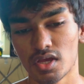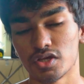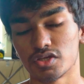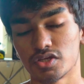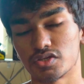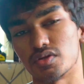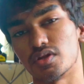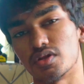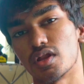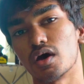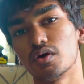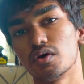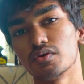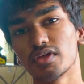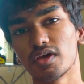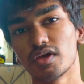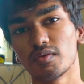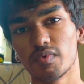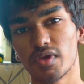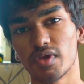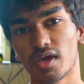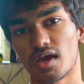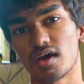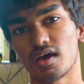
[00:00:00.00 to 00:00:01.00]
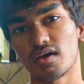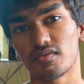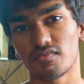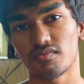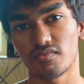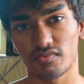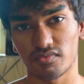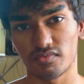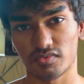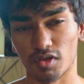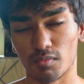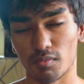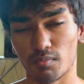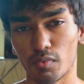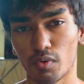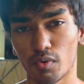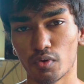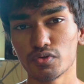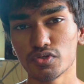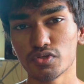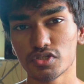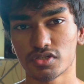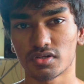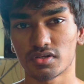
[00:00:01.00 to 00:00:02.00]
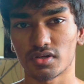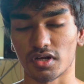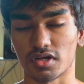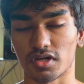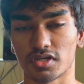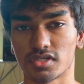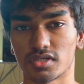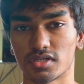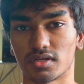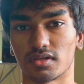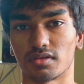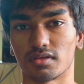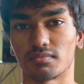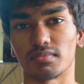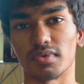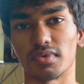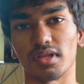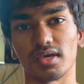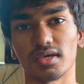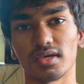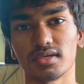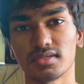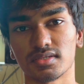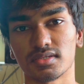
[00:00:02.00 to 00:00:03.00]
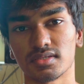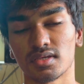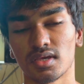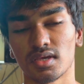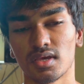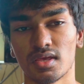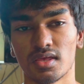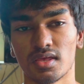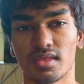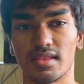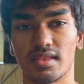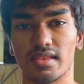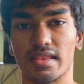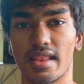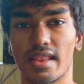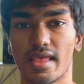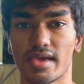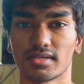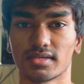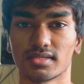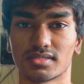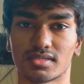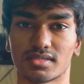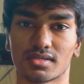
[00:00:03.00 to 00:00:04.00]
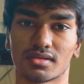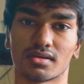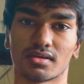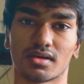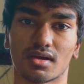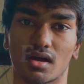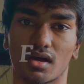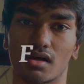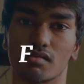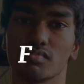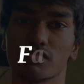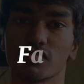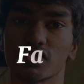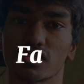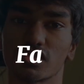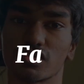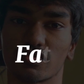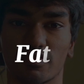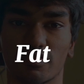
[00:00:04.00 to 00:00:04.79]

So now that we have the bone structure in place, next comes